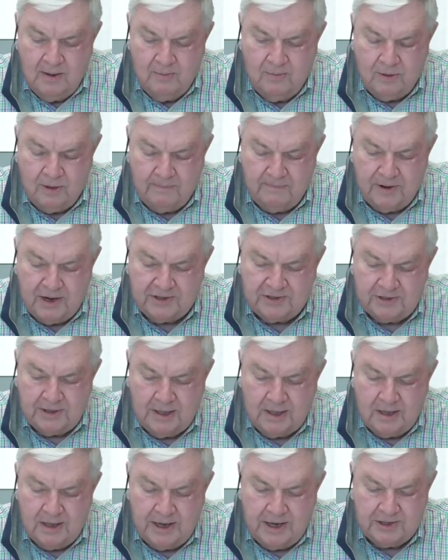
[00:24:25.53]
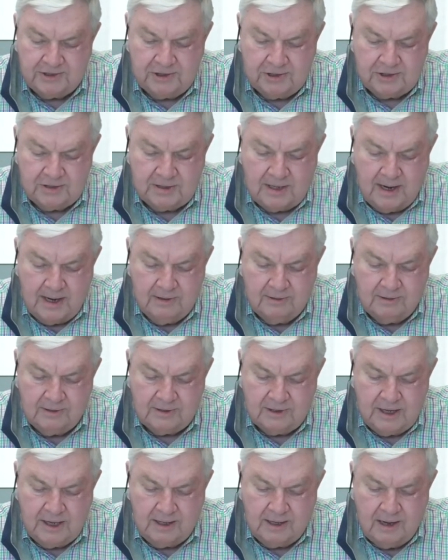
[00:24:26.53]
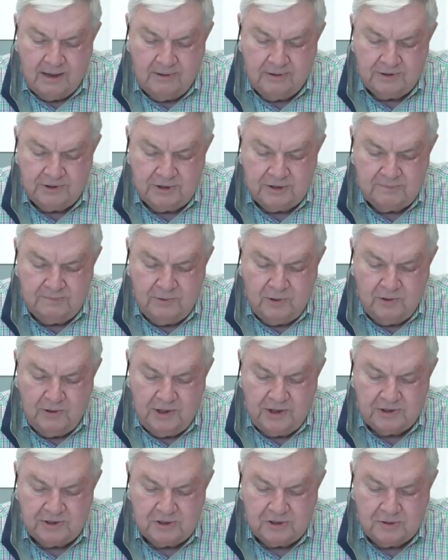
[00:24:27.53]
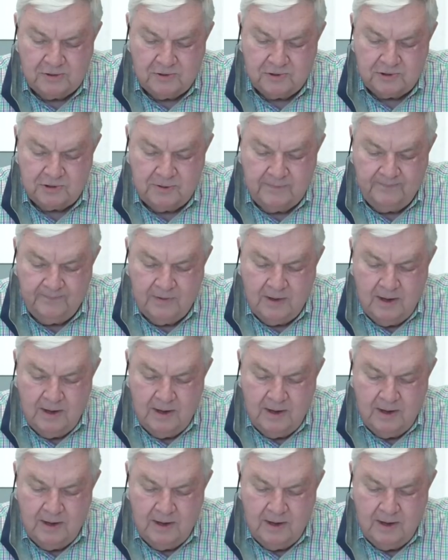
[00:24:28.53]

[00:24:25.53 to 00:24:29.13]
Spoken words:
One of the best in class is Tyler Technologies Muni solution.